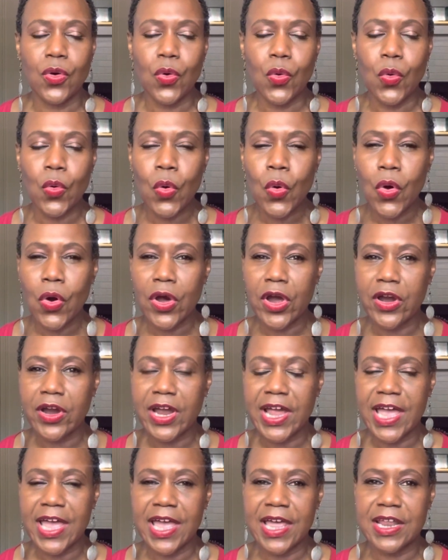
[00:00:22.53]

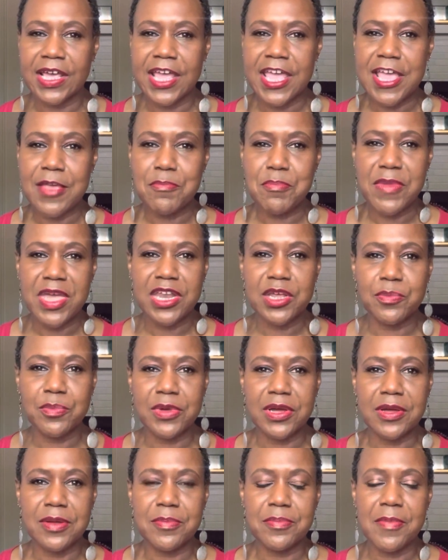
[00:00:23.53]
Or at a
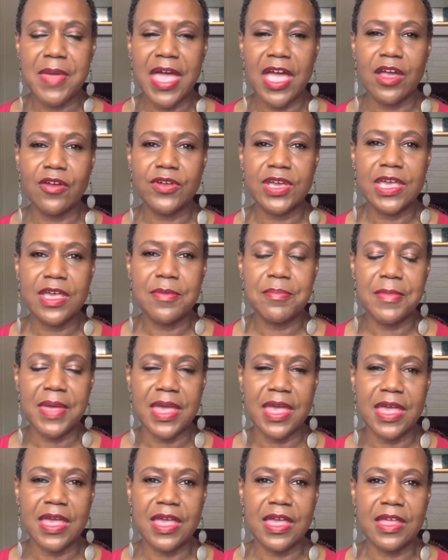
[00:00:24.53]
minimum, marry a
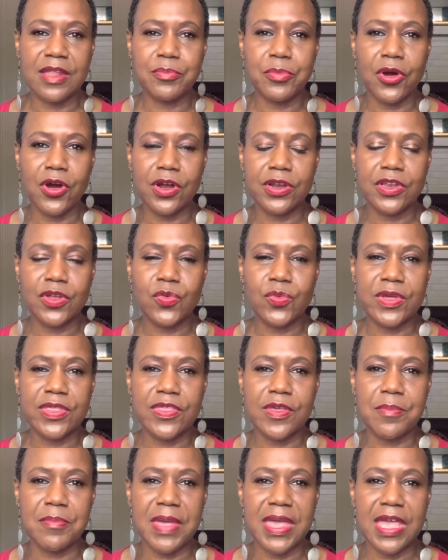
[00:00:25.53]
man, partner with
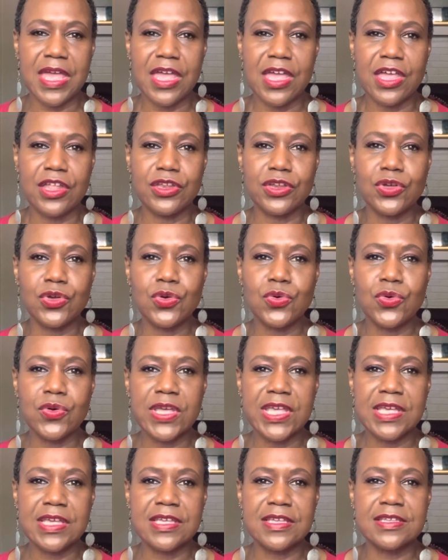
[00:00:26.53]
a man who
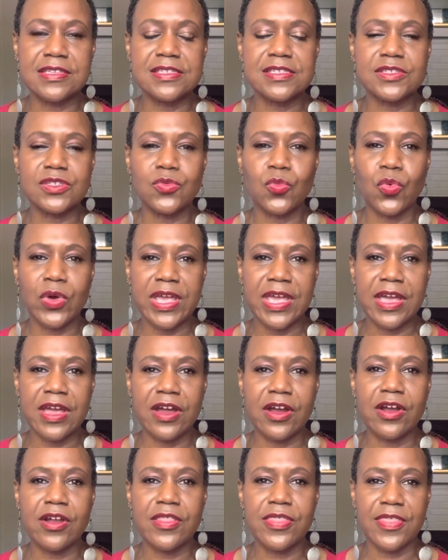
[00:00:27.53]
is
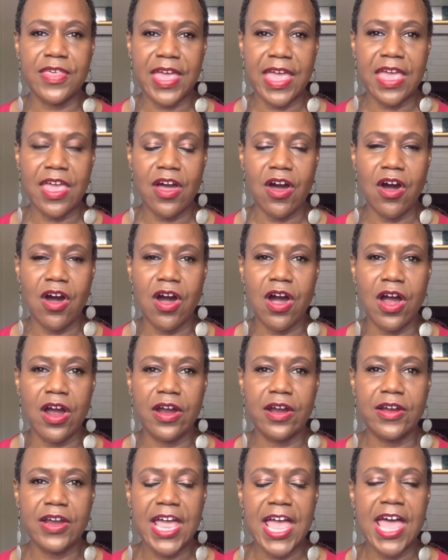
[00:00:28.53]
where they
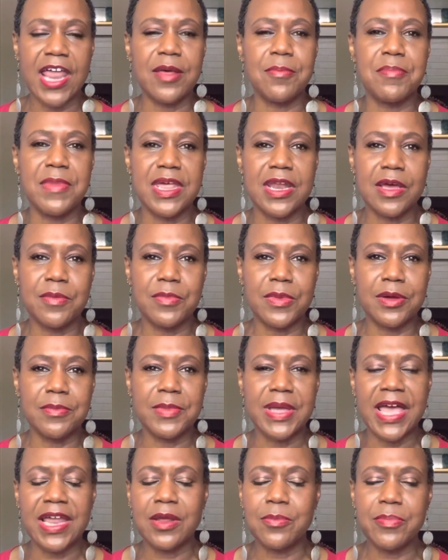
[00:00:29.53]
are, at a minimum,
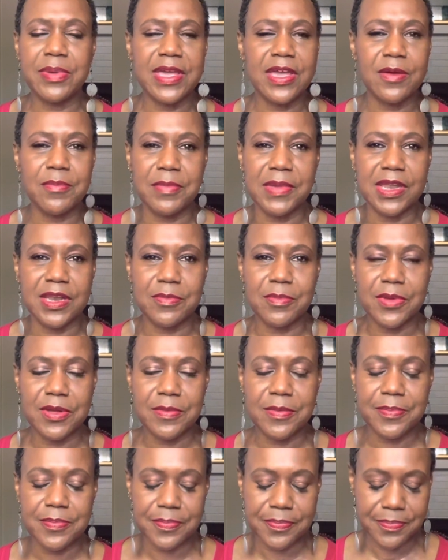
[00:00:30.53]
at a bare minimum.